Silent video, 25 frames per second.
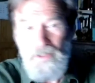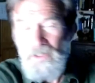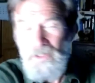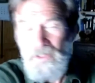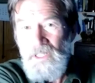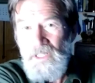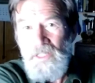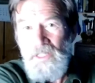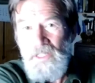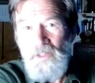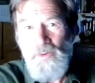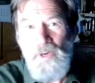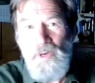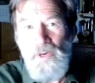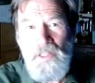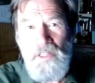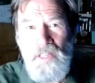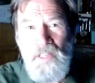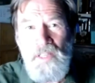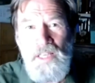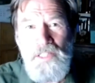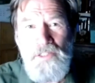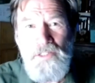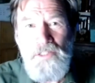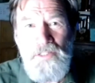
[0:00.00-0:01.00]
in the way that
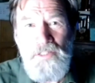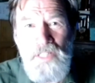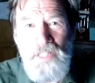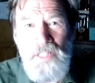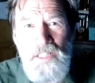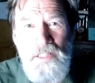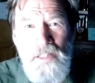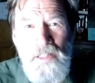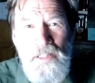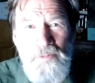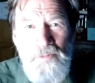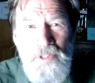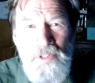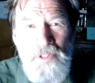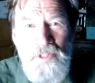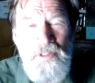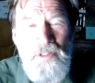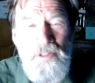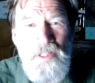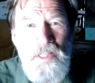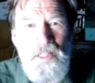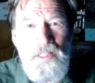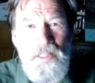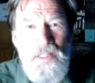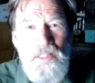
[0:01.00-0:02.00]
nature intended them to,
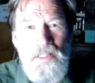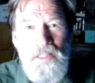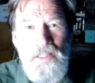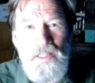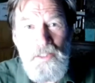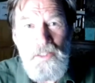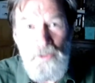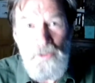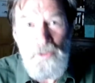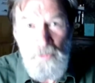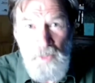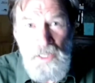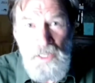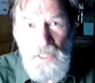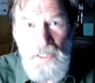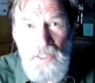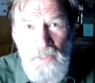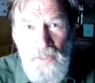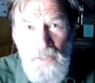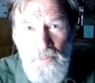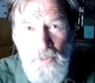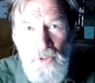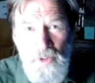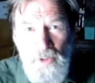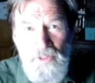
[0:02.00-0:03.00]
and especially
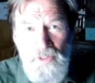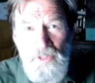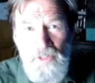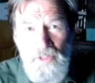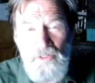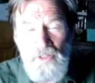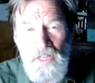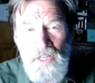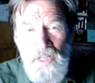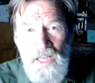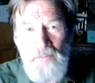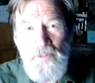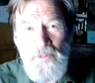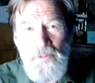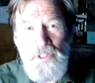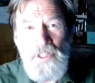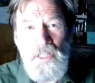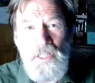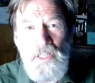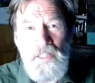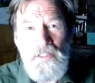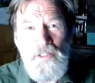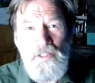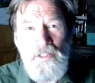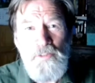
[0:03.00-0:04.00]
important as climate
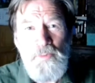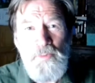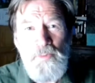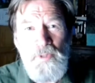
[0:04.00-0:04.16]
changes,